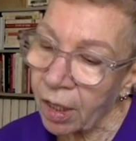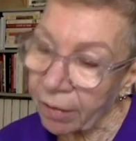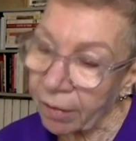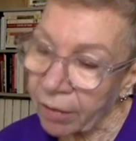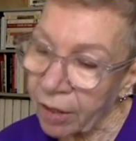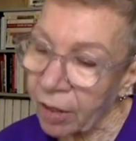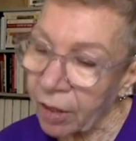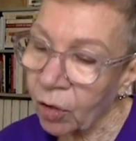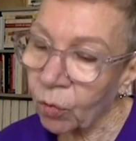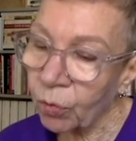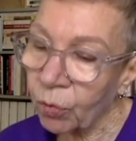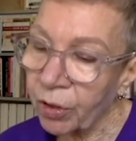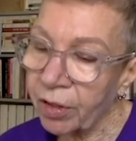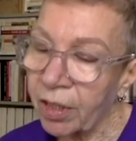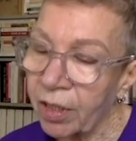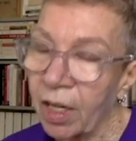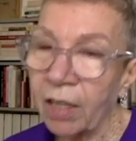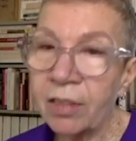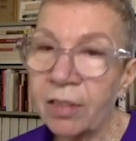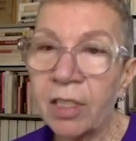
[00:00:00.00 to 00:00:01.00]
I think, with
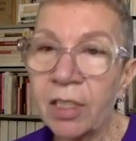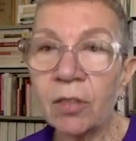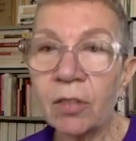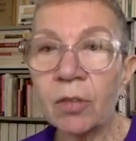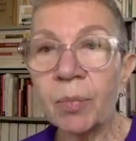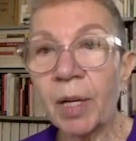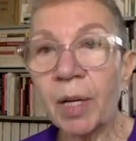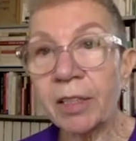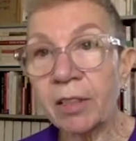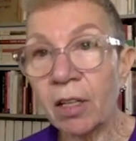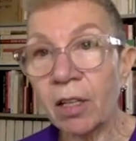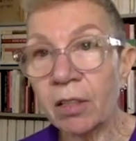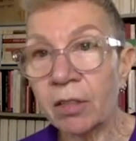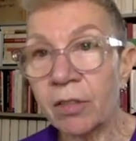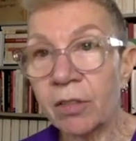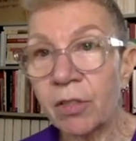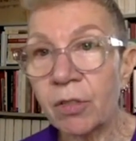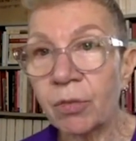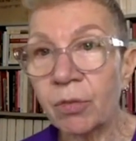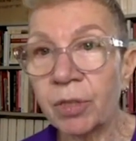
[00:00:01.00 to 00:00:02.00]
the article by
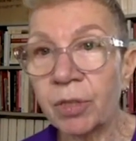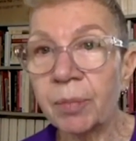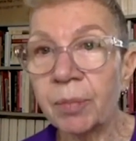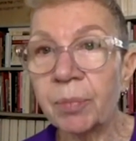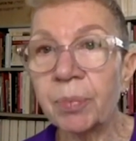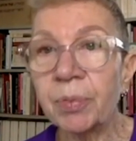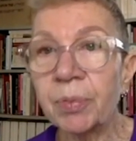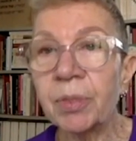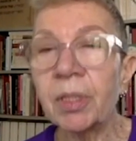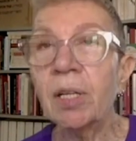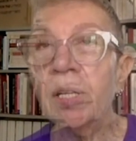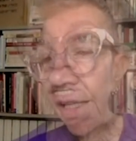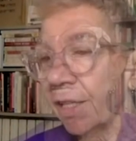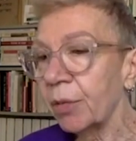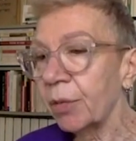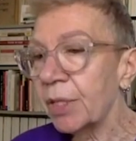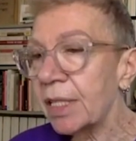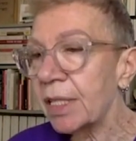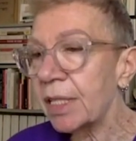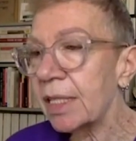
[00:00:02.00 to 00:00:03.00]
Douglas Crimp.
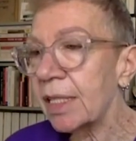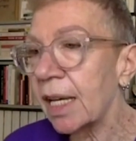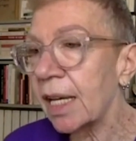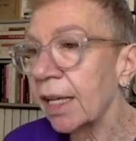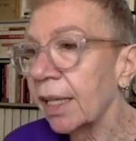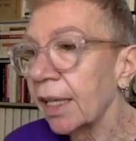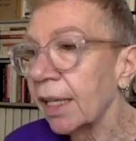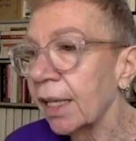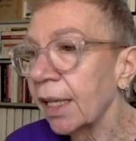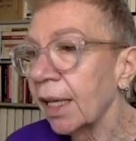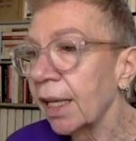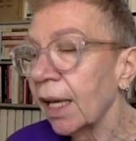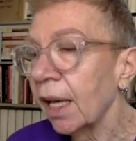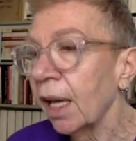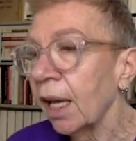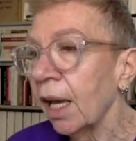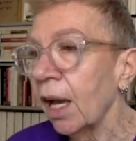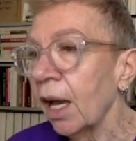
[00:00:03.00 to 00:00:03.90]
He was saying,